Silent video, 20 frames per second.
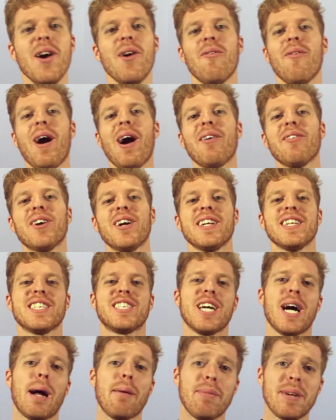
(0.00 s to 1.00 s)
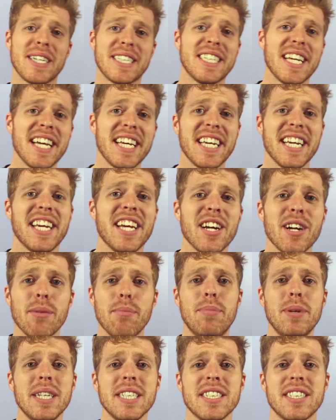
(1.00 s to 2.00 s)
While we're on the topic of taking care
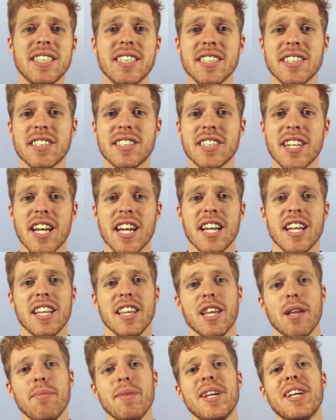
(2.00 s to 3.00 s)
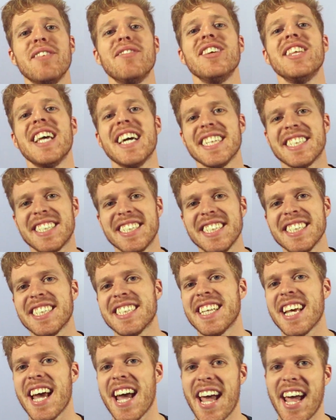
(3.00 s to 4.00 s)
of business, let me give you that
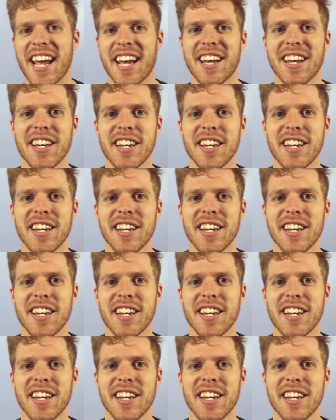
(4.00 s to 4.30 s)
6th hack.